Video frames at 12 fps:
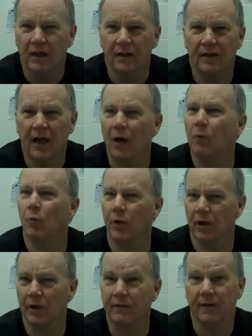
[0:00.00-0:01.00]
Not
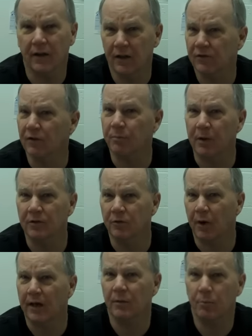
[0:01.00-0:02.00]
really. The kids have been
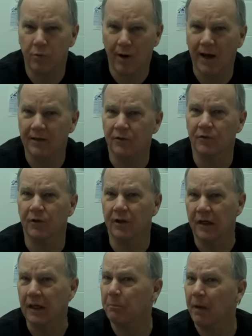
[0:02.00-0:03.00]
great in practice. They
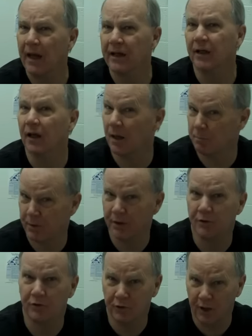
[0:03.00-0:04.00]
came back in a lot better
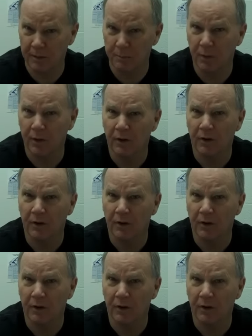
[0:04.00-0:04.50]
shape